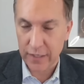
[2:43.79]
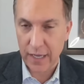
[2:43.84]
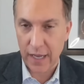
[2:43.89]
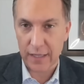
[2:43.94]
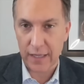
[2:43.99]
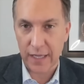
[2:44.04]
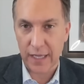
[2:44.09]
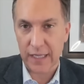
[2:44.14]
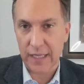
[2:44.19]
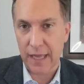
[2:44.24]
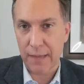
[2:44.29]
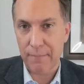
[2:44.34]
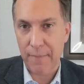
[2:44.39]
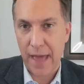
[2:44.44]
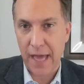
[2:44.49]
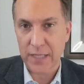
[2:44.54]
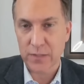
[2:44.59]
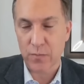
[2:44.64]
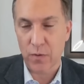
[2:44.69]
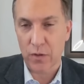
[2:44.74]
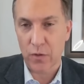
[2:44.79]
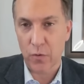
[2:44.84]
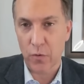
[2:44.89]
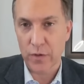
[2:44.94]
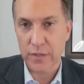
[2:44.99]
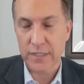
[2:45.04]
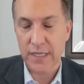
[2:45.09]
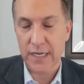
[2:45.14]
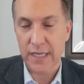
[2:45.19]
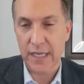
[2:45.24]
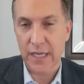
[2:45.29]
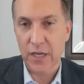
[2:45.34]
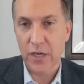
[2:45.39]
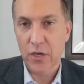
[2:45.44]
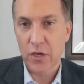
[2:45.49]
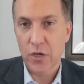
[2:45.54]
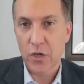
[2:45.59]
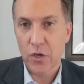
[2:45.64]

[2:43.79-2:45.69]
Kelly, Ghislaine Maxwell, or Diddy,